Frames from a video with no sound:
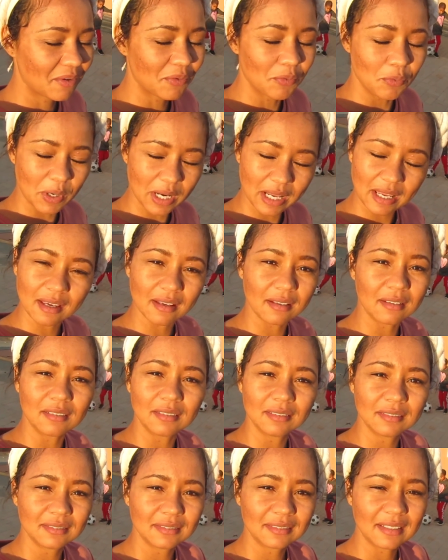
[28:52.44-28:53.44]

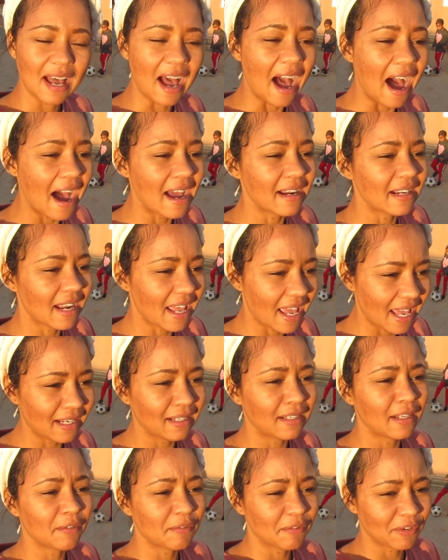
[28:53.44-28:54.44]
real
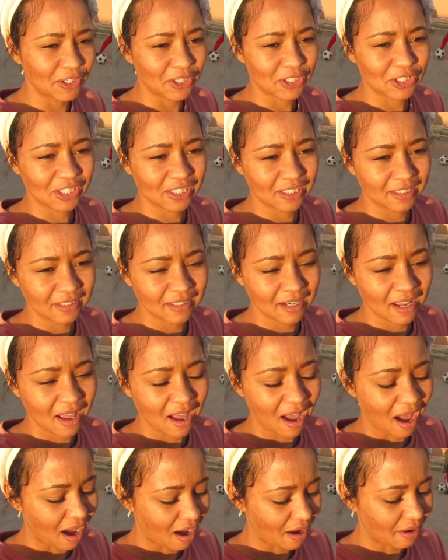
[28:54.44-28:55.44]
unedited version
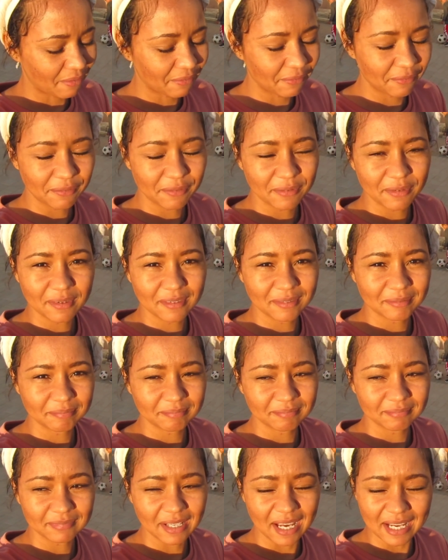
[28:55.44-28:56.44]
of
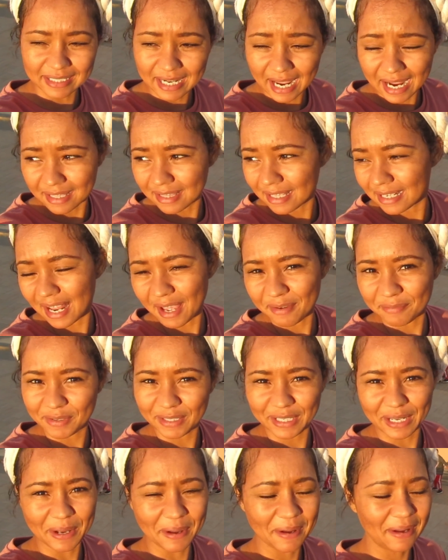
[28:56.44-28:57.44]
a day in the life
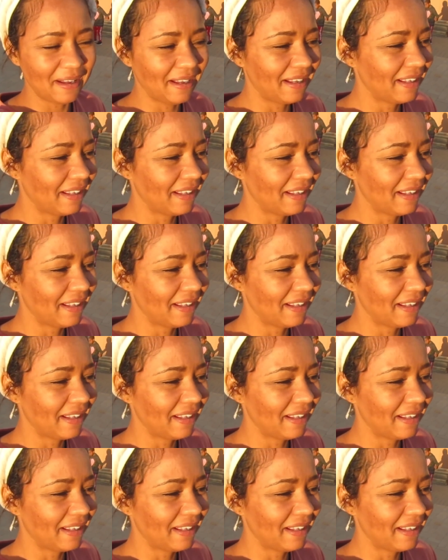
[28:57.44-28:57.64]
video.